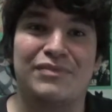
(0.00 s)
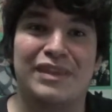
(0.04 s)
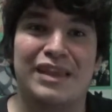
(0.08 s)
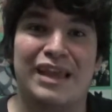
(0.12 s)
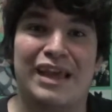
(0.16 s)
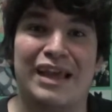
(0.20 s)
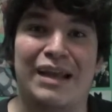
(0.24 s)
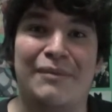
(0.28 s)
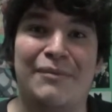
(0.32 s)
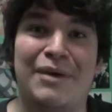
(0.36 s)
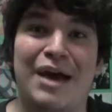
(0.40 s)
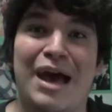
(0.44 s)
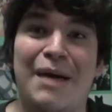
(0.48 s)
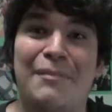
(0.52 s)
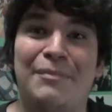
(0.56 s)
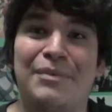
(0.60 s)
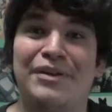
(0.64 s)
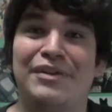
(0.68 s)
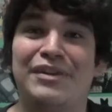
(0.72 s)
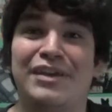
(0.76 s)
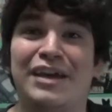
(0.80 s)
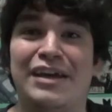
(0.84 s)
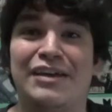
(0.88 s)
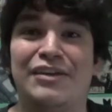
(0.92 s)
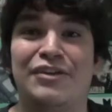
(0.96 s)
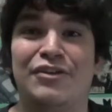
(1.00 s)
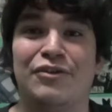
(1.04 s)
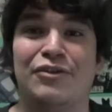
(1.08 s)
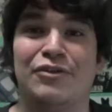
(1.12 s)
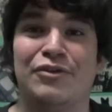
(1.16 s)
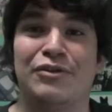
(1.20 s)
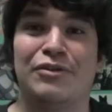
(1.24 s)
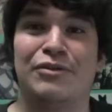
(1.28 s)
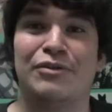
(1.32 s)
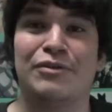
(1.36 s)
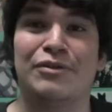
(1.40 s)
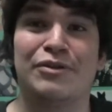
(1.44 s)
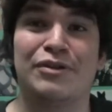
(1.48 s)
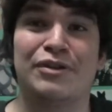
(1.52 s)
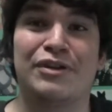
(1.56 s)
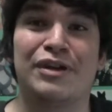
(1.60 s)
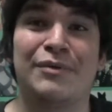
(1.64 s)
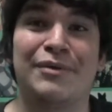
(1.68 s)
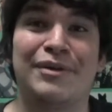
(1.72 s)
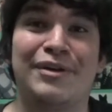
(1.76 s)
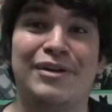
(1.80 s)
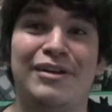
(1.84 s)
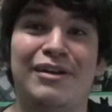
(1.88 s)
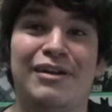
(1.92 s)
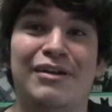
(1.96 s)
and I'm happy that you're
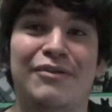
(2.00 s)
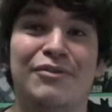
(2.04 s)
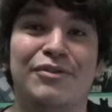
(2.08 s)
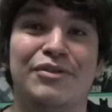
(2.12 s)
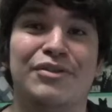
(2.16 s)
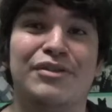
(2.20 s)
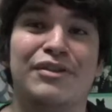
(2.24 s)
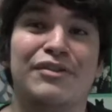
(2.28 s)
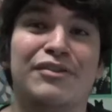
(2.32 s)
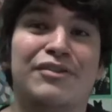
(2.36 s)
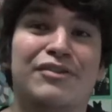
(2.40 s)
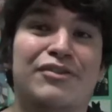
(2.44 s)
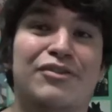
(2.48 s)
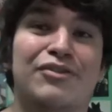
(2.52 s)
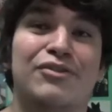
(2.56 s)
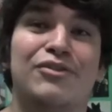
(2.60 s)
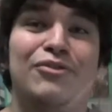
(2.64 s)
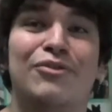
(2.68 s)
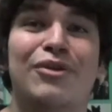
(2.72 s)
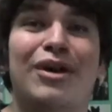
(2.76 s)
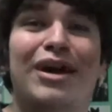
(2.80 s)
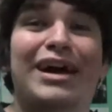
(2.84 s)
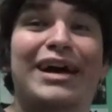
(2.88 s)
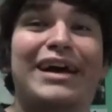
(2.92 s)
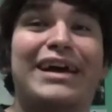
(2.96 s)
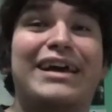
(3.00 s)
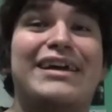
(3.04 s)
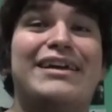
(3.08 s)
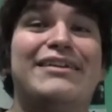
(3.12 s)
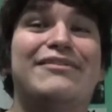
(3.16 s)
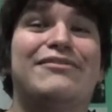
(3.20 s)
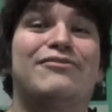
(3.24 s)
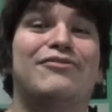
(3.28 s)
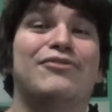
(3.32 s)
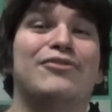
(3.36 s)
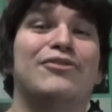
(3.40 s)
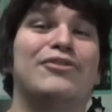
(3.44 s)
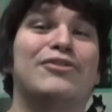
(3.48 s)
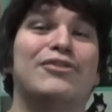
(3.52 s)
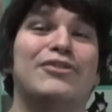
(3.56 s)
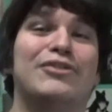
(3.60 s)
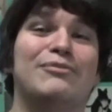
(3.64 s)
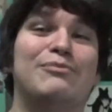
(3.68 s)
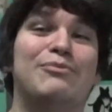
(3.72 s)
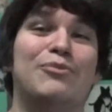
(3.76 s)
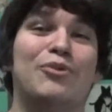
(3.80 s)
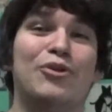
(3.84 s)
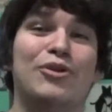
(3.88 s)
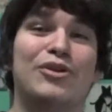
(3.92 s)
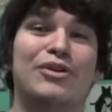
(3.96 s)
coming along with us to the ride
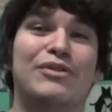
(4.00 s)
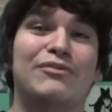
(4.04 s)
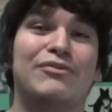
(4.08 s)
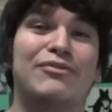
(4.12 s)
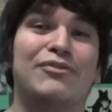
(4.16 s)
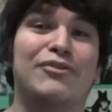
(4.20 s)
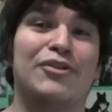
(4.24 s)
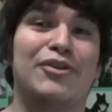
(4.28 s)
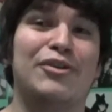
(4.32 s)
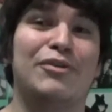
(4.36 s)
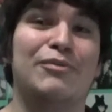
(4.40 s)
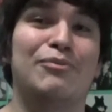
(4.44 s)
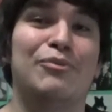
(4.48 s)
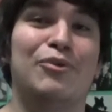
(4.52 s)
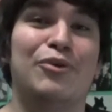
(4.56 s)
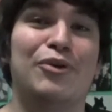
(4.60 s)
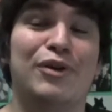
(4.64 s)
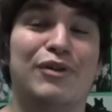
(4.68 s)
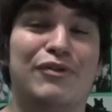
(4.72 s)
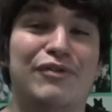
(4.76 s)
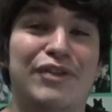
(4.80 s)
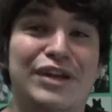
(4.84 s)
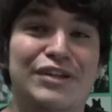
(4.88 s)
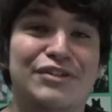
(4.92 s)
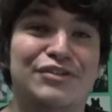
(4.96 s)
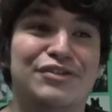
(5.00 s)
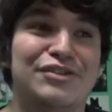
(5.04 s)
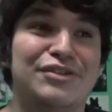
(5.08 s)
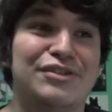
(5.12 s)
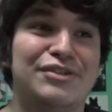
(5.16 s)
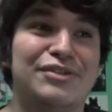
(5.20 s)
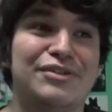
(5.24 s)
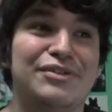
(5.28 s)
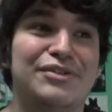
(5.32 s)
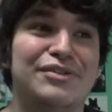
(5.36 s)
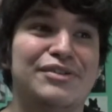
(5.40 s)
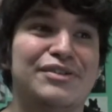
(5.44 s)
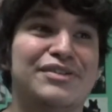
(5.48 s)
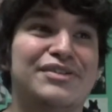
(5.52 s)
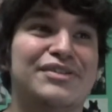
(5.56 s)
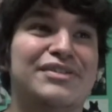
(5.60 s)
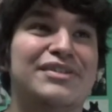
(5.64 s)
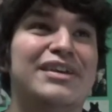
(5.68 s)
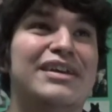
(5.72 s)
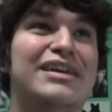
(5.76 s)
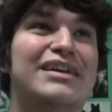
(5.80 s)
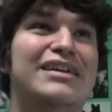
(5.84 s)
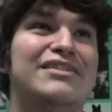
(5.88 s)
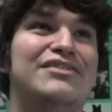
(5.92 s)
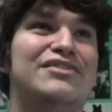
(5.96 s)
for more for more adventures
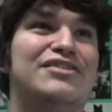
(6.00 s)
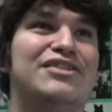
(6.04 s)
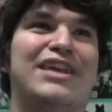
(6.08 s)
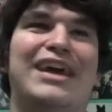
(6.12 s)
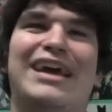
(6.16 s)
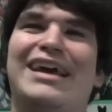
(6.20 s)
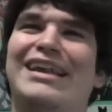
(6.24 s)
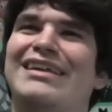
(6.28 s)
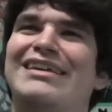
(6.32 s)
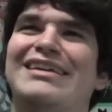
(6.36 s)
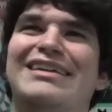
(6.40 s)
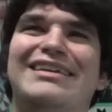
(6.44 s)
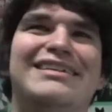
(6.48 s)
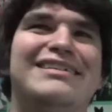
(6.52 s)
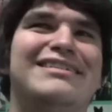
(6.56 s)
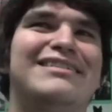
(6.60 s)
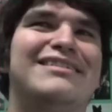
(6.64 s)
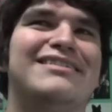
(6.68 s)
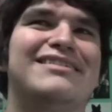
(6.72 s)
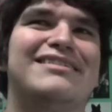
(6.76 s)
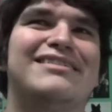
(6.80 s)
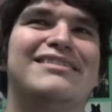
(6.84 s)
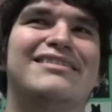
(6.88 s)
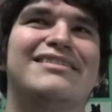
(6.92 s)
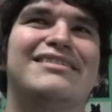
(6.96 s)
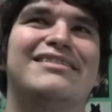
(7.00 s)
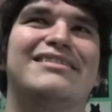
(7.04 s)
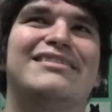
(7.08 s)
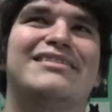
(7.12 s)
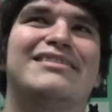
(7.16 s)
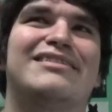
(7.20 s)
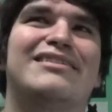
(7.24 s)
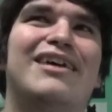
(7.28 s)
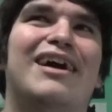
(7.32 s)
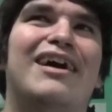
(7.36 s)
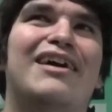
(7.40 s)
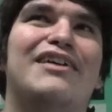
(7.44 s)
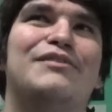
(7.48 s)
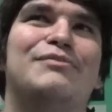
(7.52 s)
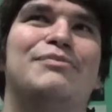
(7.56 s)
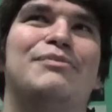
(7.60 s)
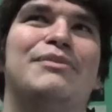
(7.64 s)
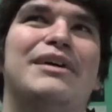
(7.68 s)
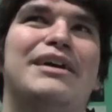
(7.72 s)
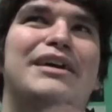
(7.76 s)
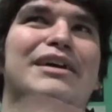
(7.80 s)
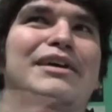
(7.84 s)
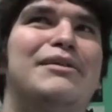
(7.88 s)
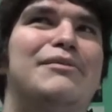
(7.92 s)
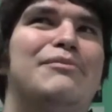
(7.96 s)
shenanigans,
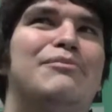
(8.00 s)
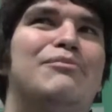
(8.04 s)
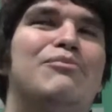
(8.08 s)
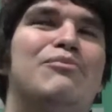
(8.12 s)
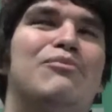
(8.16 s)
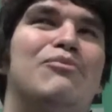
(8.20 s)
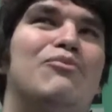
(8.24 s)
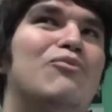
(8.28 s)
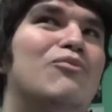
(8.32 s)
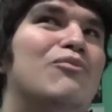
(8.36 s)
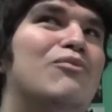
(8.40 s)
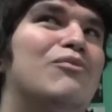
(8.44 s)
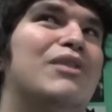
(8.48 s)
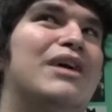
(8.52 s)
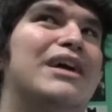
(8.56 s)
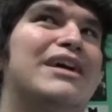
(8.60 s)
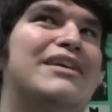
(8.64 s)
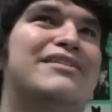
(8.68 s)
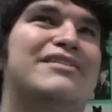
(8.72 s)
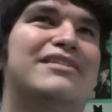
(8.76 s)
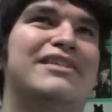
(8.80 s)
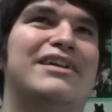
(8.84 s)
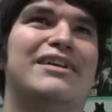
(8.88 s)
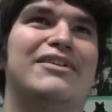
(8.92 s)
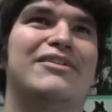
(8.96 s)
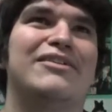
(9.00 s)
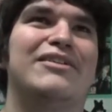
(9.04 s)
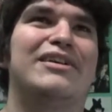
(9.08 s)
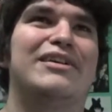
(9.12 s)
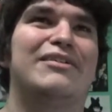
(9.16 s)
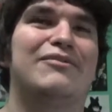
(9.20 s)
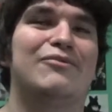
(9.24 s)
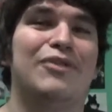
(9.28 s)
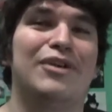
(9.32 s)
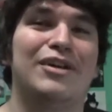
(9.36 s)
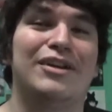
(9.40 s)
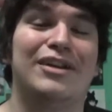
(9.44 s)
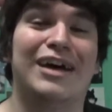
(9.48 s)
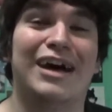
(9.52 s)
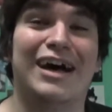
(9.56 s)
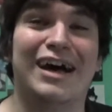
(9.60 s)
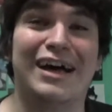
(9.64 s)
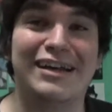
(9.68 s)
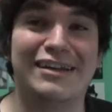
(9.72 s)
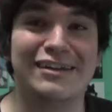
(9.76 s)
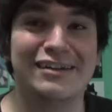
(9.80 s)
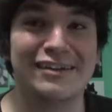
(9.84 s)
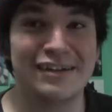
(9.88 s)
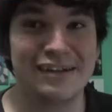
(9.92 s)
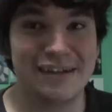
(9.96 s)
cosplay, etc., and
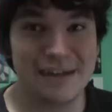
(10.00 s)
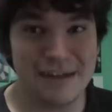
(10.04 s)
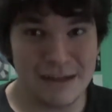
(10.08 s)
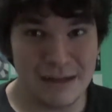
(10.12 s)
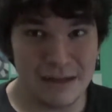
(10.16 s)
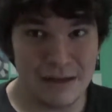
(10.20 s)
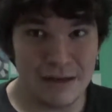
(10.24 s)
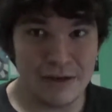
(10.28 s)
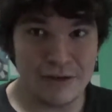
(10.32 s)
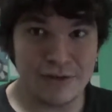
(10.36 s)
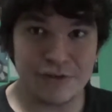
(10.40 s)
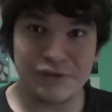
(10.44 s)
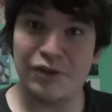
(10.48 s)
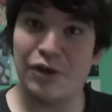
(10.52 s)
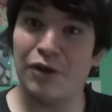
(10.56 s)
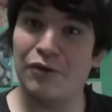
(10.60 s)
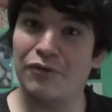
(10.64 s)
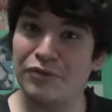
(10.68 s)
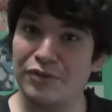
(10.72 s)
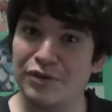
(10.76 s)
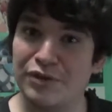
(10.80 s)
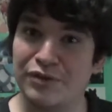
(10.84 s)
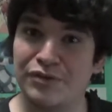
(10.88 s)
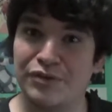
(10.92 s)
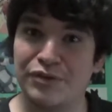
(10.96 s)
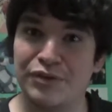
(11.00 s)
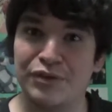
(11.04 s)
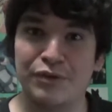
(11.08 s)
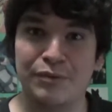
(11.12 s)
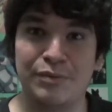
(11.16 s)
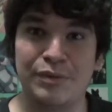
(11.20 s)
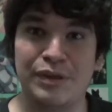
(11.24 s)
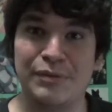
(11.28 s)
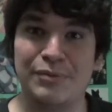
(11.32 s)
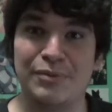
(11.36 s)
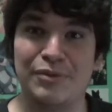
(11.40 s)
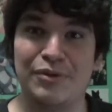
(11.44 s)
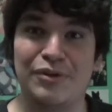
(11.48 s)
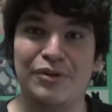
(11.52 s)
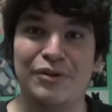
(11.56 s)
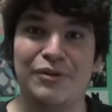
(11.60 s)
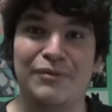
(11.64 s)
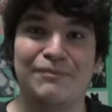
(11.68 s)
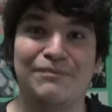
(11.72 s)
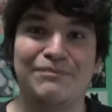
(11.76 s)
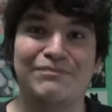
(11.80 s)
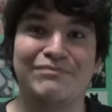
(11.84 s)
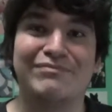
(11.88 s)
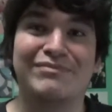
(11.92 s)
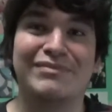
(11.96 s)
whatnot. So for those of you new
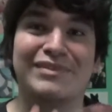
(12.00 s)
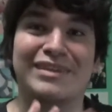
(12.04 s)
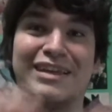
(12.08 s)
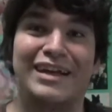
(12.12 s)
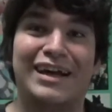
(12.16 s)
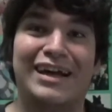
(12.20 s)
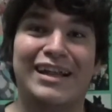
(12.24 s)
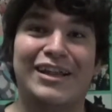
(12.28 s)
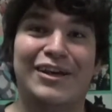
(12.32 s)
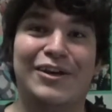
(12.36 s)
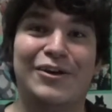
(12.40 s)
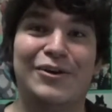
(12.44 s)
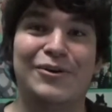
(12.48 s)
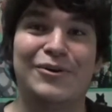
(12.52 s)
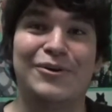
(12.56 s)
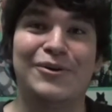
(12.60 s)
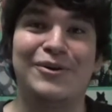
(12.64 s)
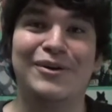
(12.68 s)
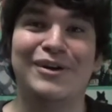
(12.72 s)
people, hello.